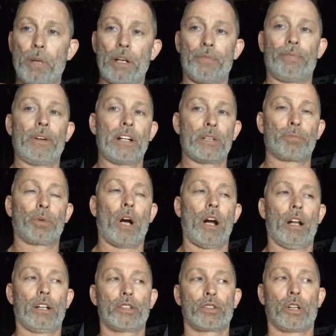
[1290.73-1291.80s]
be the finished
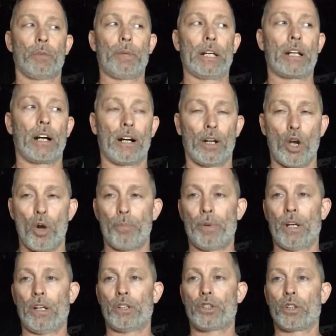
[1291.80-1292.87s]
product? Should it be cut
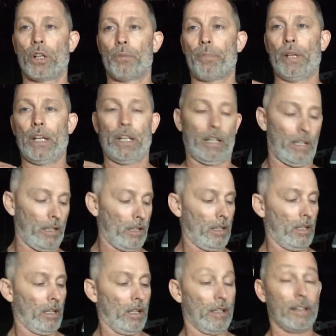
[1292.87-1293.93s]
open? Should it be
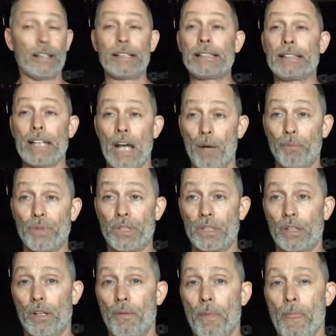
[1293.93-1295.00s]
the steps?